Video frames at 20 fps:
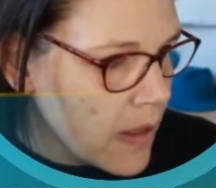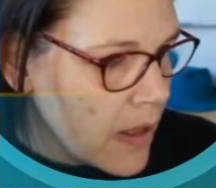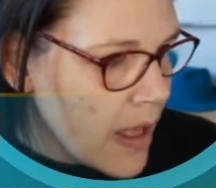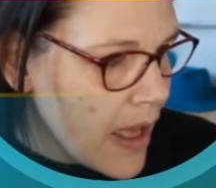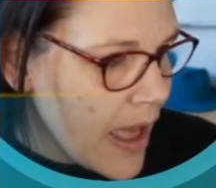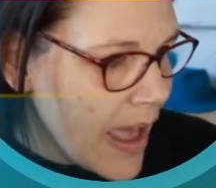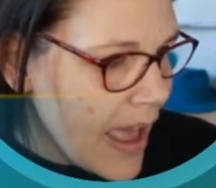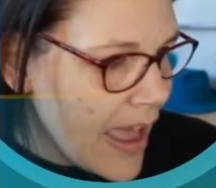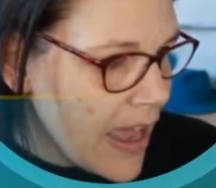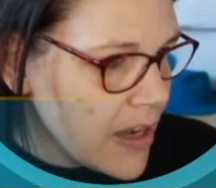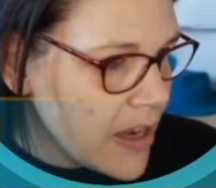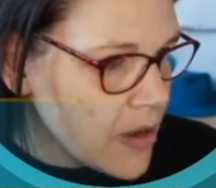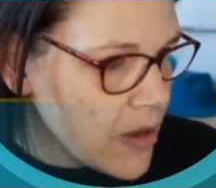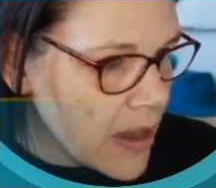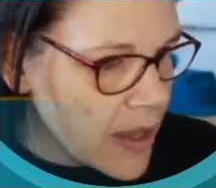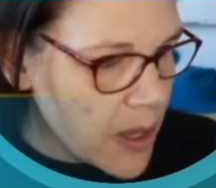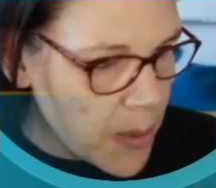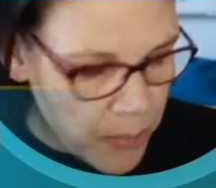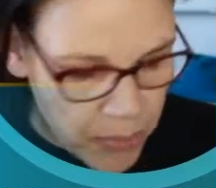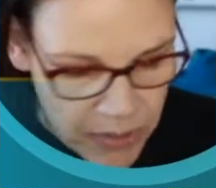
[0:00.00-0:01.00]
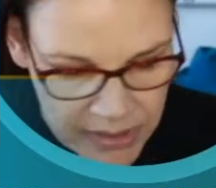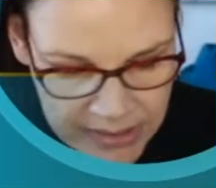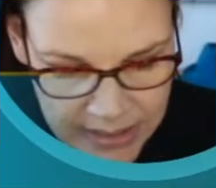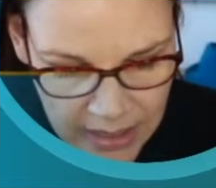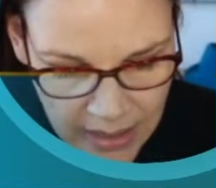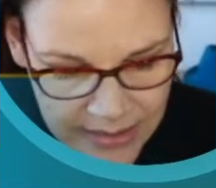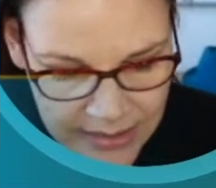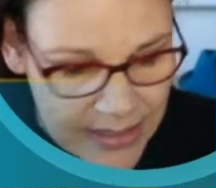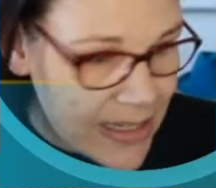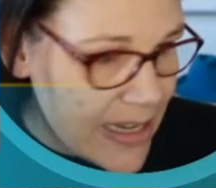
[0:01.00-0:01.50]
and I can print it
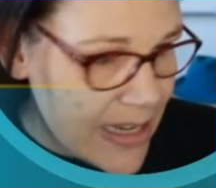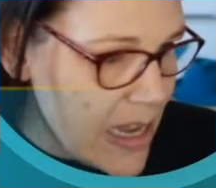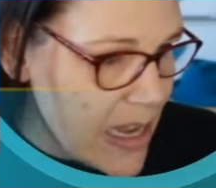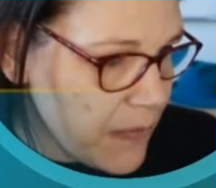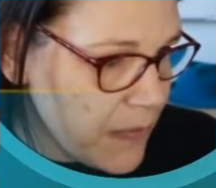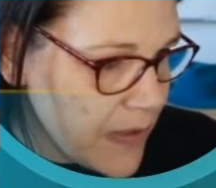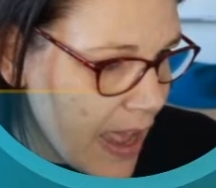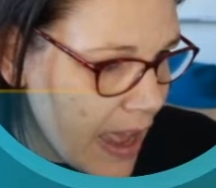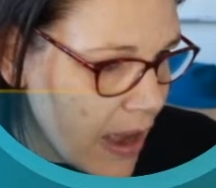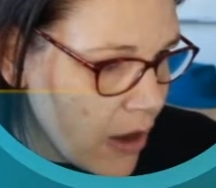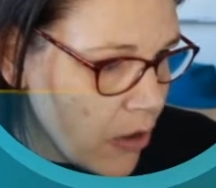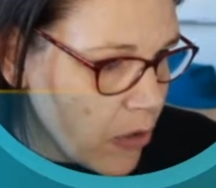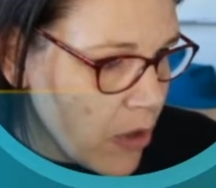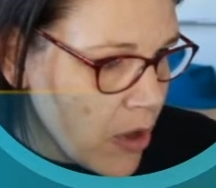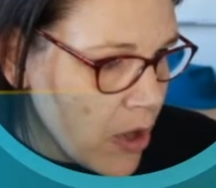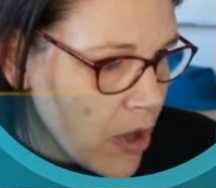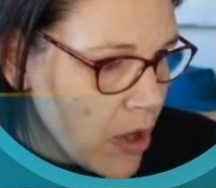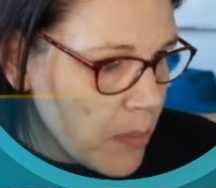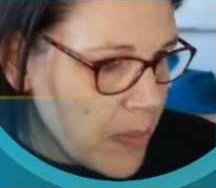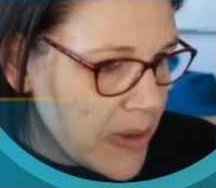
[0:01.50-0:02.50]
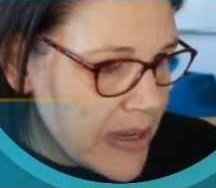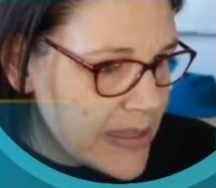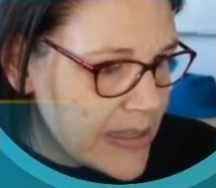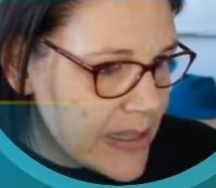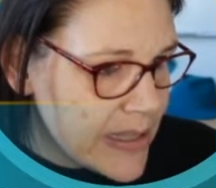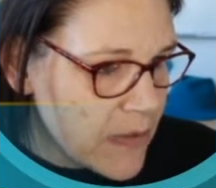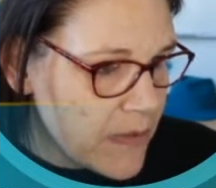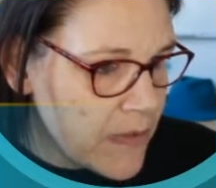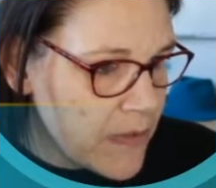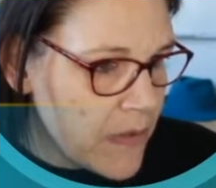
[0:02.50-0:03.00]
underneath now, but
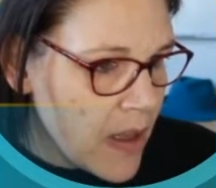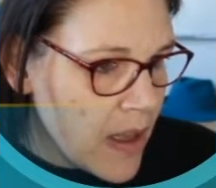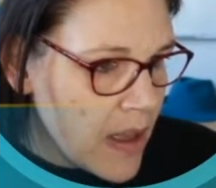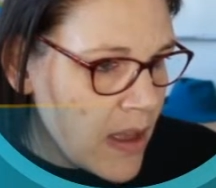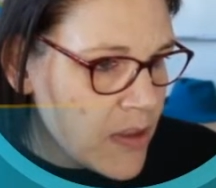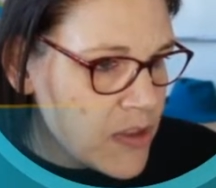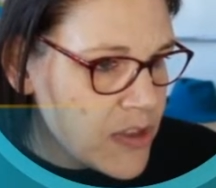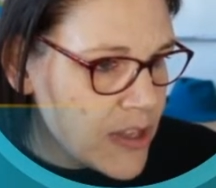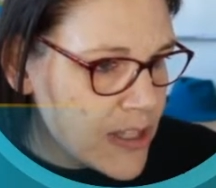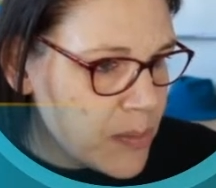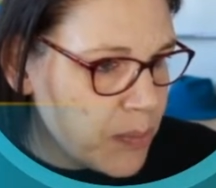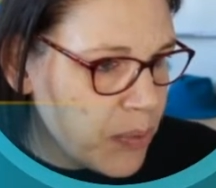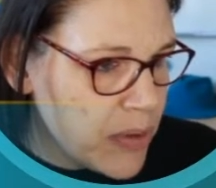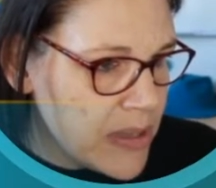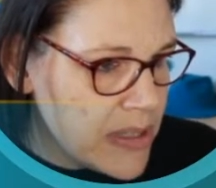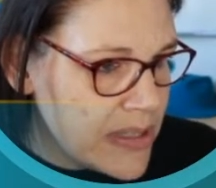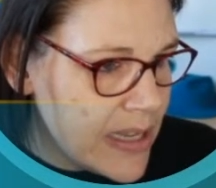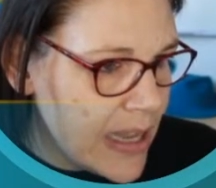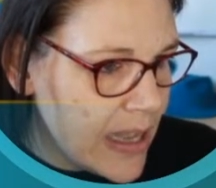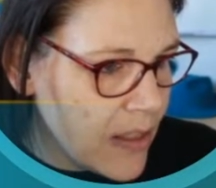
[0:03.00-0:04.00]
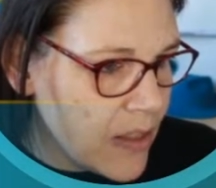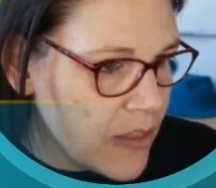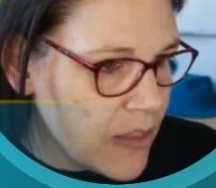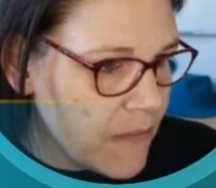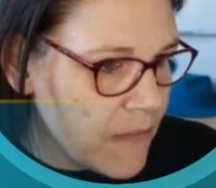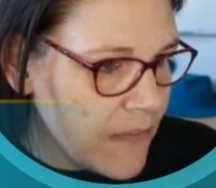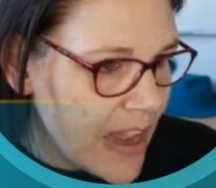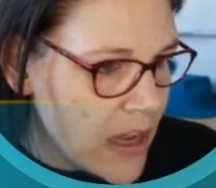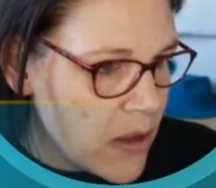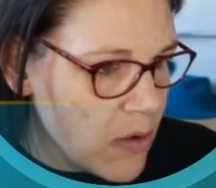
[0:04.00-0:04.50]
instead of just printing the
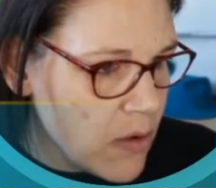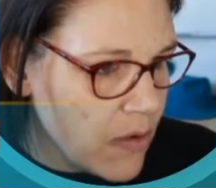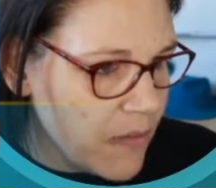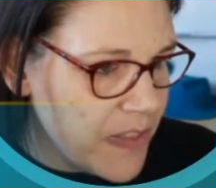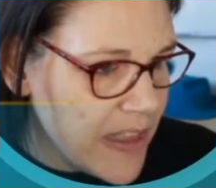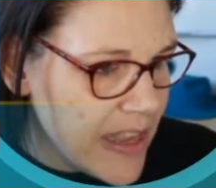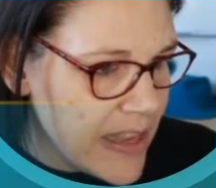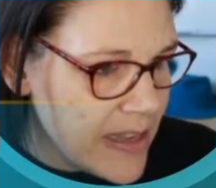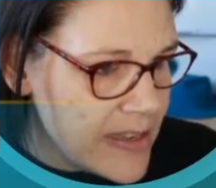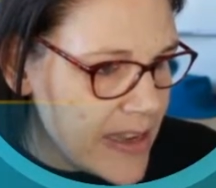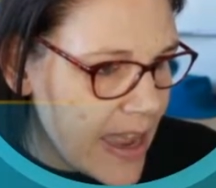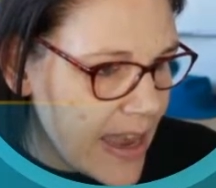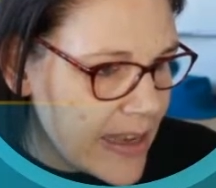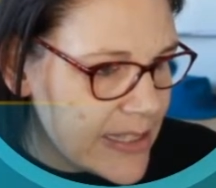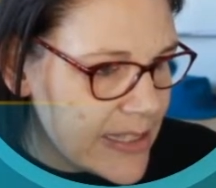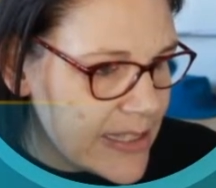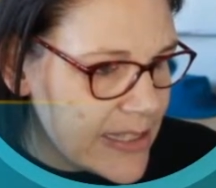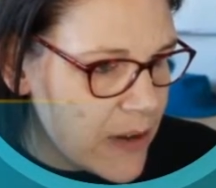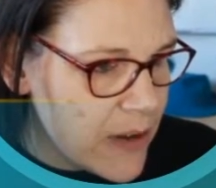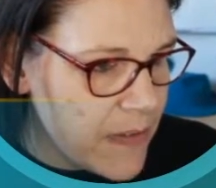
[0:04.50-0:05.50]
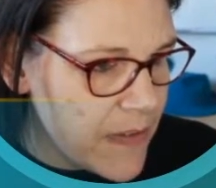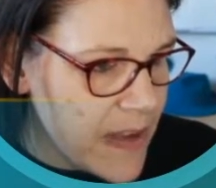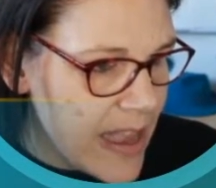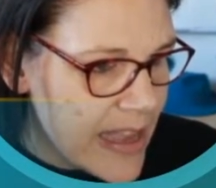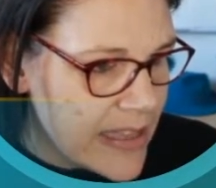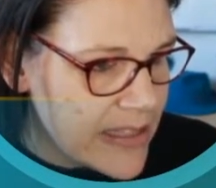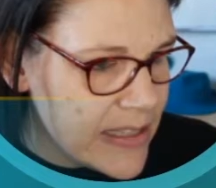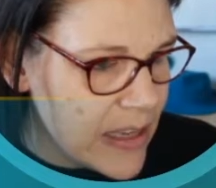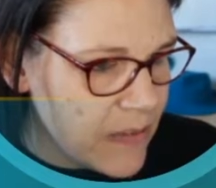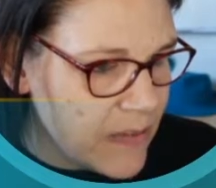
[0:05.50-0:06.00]
value of the index, instead of
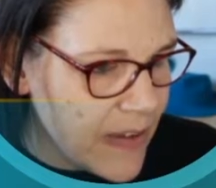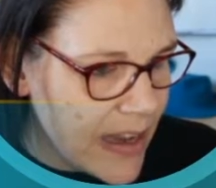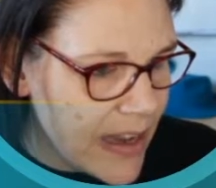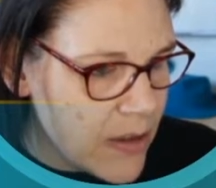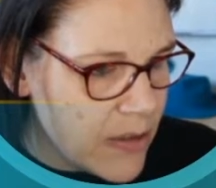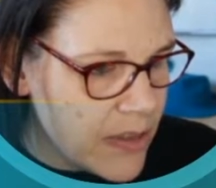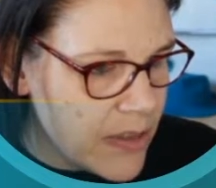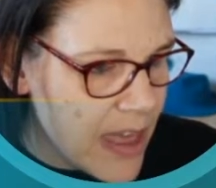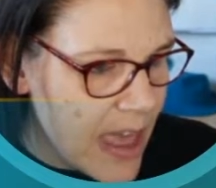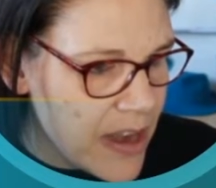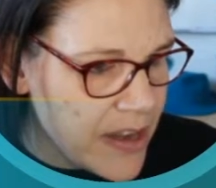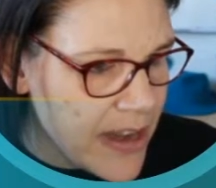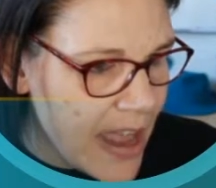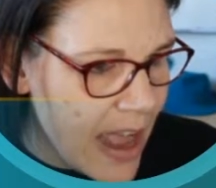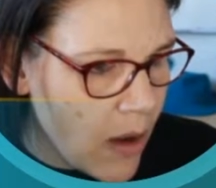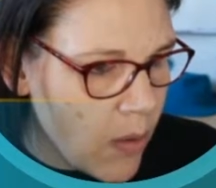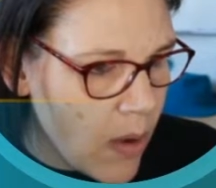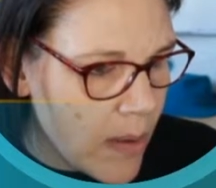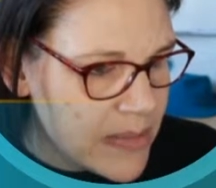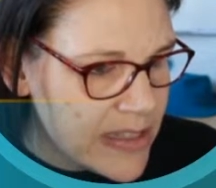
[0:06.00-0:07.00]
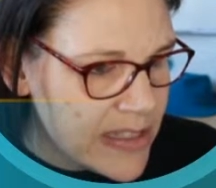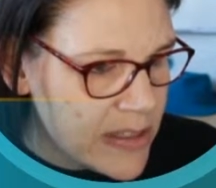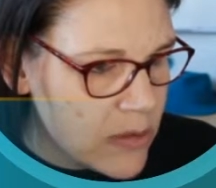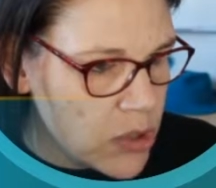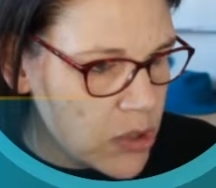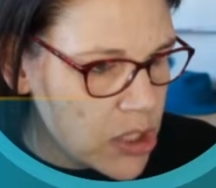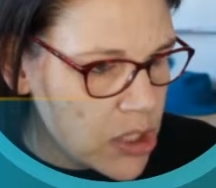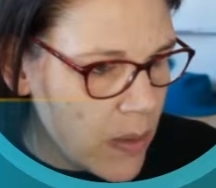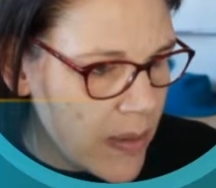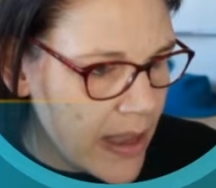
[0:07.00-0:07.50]
hitting value there now, I'm still
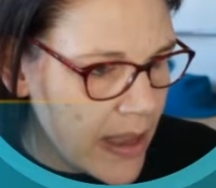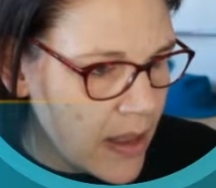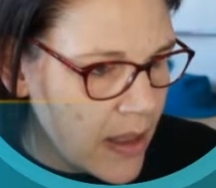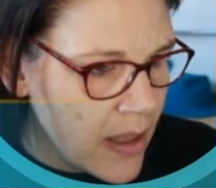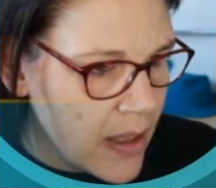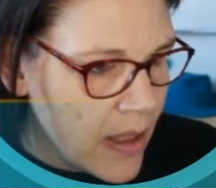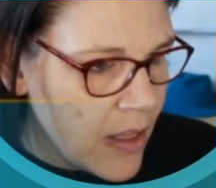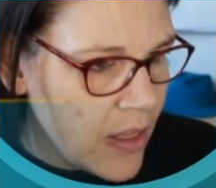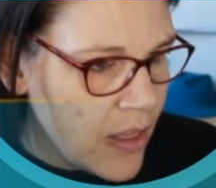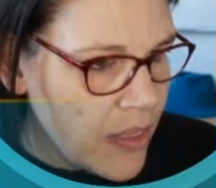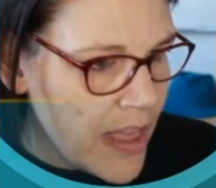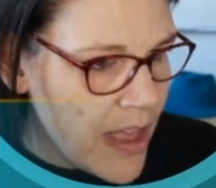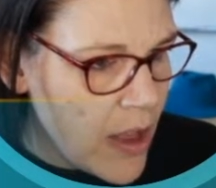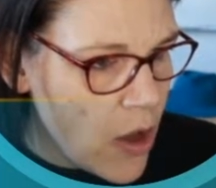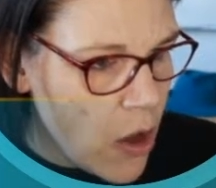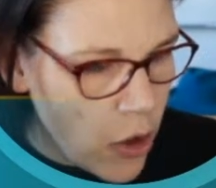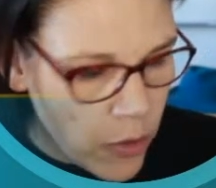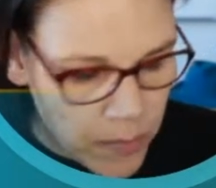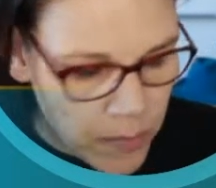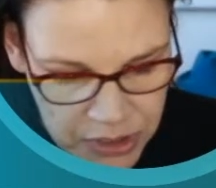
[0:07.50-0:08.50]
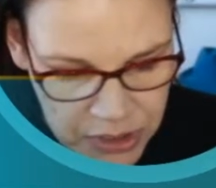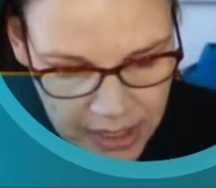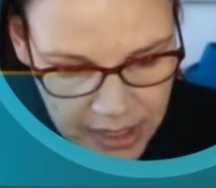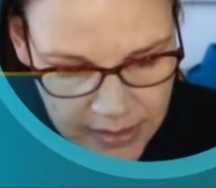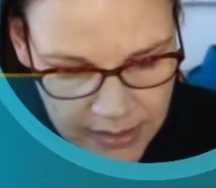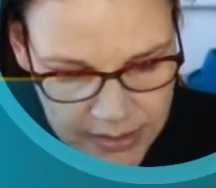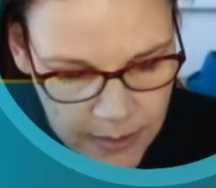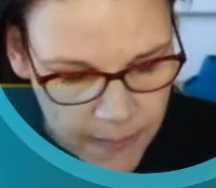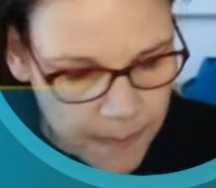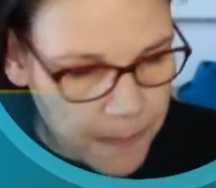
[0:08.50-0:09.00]
showing the
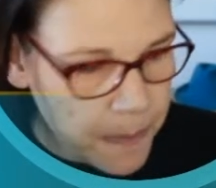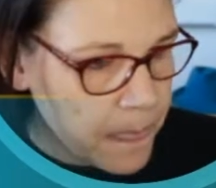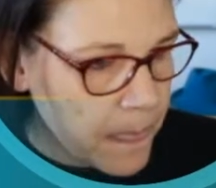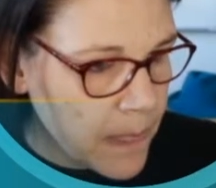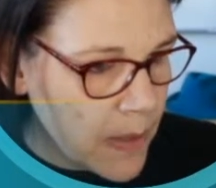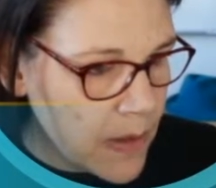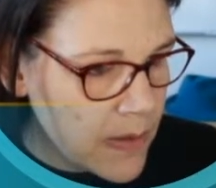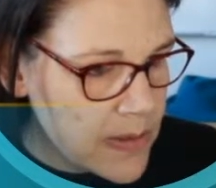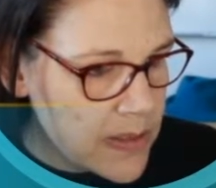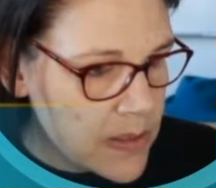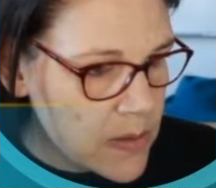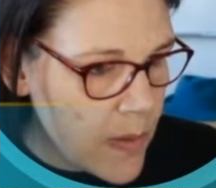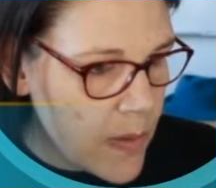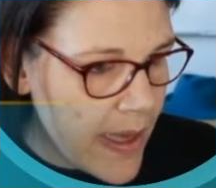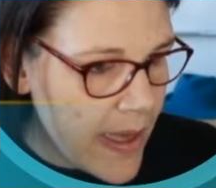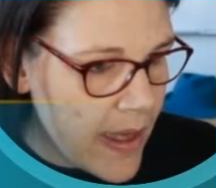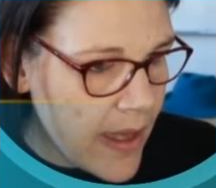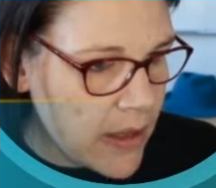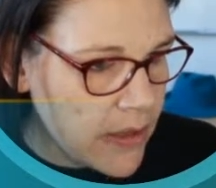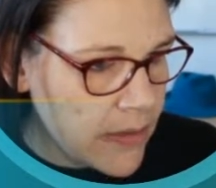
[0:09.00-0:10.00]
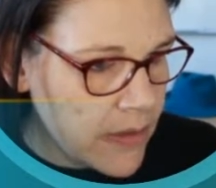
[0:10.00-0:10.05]
object square